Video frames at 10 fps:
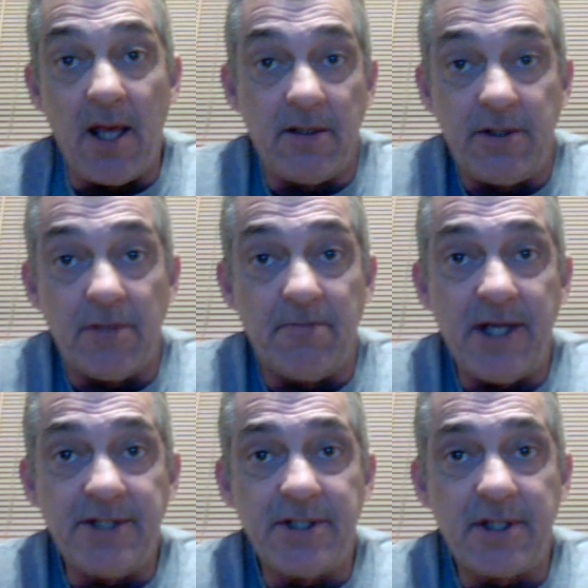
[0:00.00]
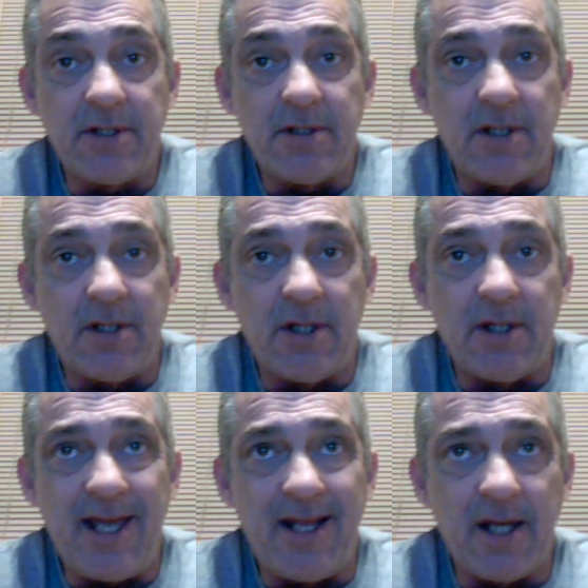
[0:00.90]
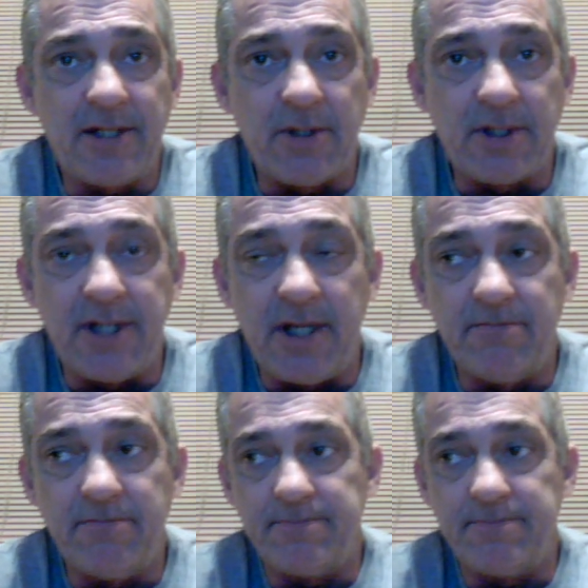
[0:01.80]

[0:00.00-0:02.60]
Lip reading: Your basic electric tape.